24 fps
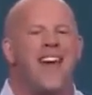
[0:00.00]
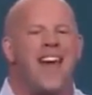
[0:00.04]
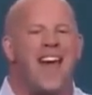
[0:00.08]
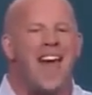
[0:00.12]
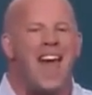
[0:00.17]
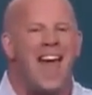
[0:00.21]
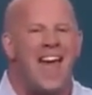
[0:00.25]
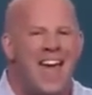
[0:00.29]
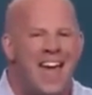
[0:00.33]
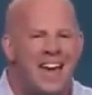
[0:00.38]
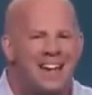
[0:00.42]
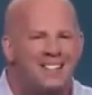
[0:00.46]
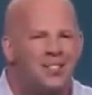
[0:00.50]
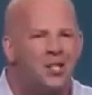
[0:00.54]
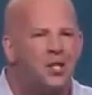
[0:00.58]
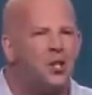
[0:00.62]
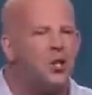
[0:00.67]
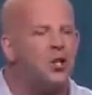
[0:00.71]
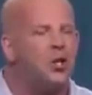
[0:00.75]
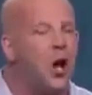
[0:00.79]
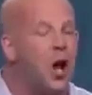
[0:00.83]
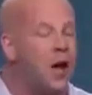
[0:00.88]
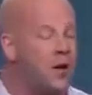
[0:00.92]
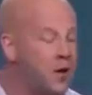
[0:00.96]
heck do
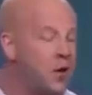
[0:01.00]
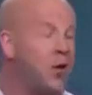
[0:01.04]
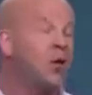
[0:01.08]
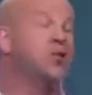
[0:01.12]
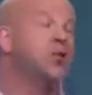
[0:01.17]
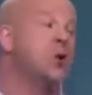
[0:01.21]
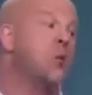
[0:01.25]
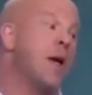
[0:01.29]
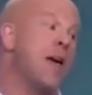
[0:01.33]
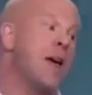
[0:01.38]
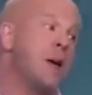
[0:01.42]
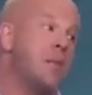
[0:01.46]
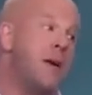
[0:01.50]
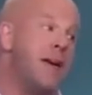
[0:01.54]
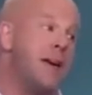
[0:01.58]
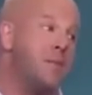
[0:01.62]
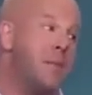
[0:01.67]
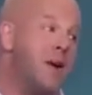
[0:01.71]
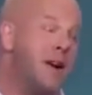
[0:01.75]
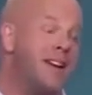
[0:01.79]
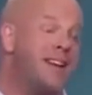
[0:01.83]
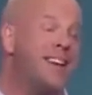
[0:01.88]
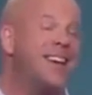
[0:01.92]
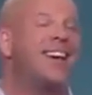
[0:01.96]
you know? And you go show me how to make
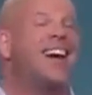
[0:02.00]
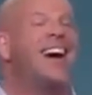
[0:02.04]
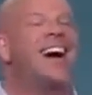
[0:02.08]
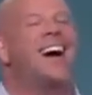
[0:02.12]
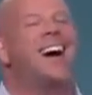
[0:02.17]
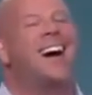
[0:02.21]
money?